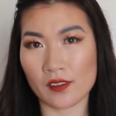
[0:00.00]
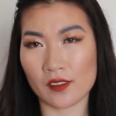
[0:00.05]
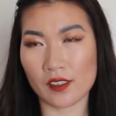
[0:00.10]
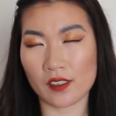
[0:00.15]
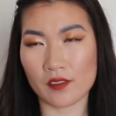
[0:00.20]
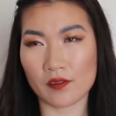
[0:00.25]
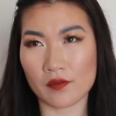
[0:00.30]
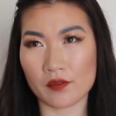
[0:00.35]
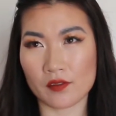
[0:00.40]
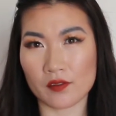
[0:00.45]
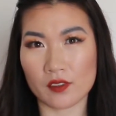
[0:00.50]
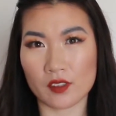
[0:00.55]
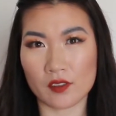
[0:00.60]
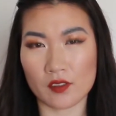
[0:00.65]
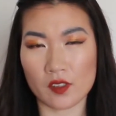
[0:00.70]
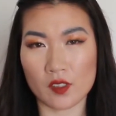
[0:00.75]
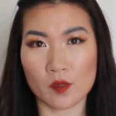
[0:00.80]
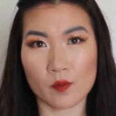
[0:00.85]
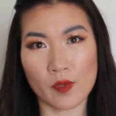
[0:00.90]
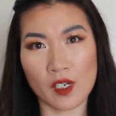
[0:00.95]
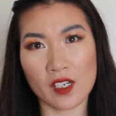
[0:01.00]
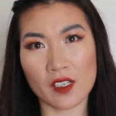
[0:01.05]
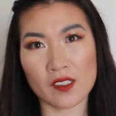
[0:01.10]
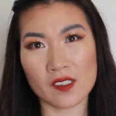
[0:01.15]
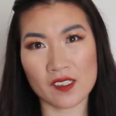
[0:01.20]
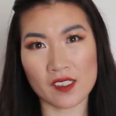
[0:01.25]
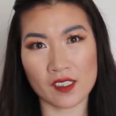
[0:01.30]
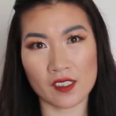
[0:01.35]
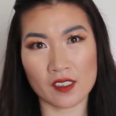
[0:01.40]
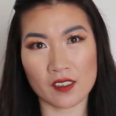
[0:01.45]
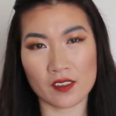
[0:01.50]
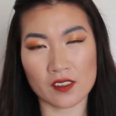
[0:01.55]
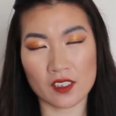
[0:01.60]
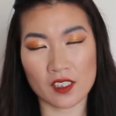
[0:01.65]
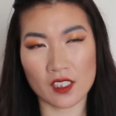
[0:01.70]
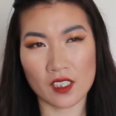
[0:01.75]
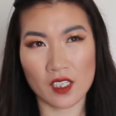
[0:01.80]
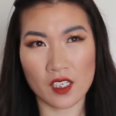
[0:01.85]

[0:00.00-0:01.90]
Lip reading: leave those spots and